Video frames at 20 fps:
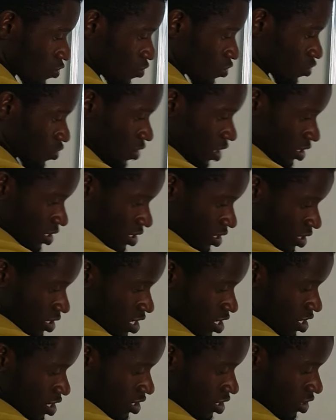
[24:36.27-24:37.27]
as we saw that
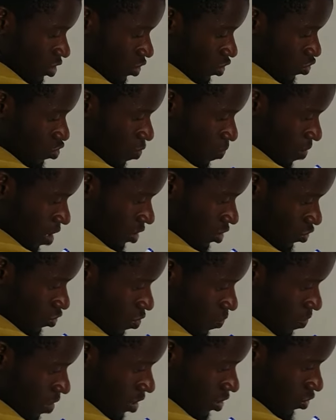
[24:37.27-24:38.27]
this is 0 plus
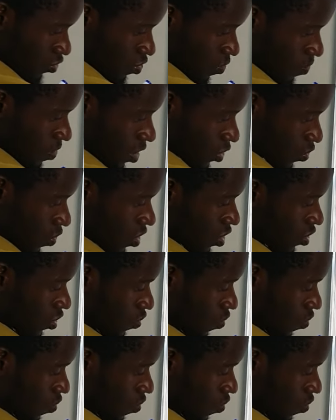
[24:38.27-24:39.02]
0 plus 0 plus 1